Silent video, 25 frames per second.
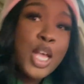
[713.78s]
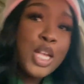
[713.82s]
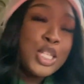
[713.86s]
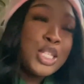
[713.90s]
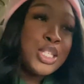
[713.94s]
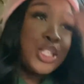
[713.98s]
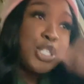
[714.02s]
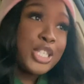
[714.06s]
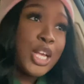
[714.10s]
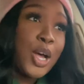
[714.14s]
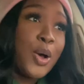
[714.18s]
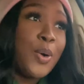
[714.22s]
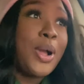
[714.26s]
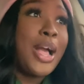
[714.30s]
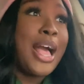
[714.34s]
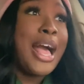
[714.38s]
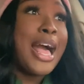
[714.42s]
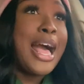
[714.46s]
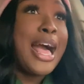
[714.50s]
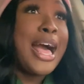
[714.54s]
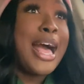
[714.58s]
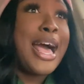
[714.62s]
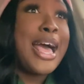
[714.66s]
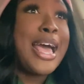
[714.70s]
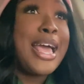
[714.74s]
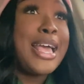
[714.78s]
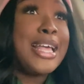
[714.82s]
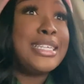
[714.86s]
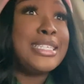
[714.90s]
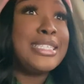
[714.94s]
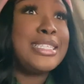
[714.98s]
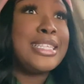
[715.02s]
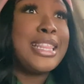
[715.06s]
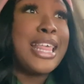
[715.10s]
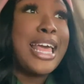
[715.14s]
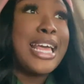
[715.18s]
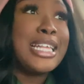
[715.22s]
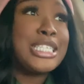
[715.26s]
So guys,
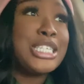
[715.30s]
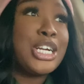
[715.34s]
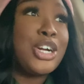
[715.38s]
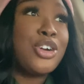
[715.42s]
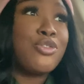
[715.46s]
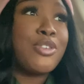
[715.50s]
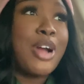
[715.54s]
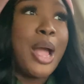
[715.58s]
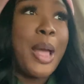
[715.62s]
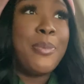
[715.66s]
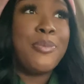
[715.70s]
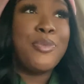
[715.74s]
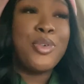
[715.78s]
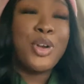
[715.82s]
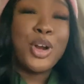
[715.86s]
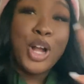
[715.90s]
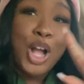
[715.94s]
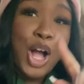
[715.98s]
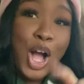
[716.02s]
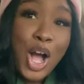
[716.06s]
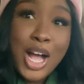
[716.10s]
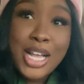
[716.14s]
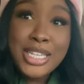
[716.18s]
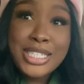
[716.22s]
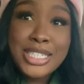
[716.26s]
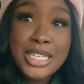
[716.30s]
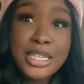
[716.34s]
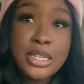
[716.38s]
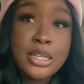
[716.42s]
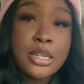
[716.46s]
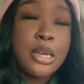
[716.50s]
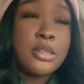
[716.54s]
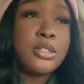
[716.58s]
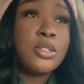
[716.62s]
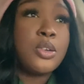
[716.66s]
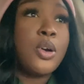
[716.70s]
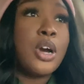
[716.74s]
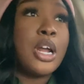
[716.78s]
that's a wrap for content.
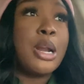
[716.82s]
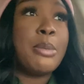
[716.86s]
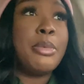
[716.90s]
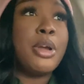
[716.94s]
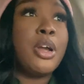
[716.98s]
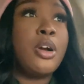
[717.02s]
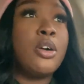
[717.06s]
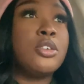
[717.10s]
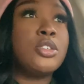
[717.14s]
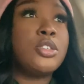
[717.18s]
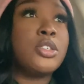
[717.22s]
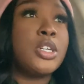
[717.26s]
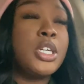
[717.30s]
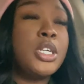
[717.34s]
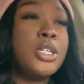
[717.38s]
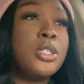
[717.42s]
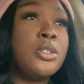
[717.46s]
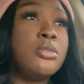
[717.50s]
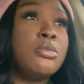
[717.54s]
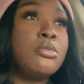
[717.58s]
Tawana, am I going straight?